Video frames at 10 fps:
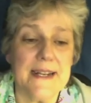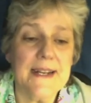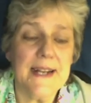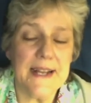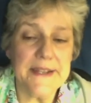
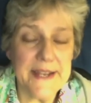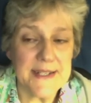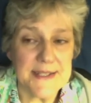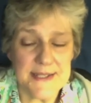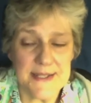And
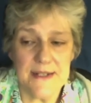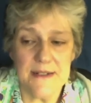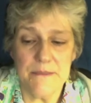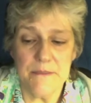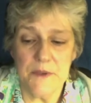yes,
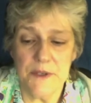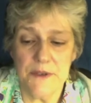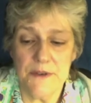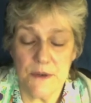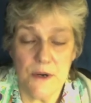um,
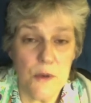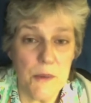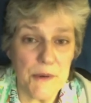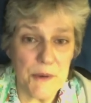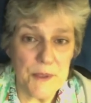you're a
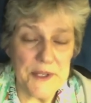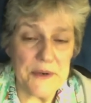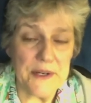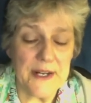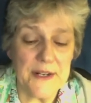homeowner when you're a
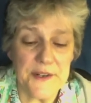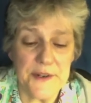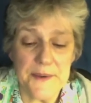condo.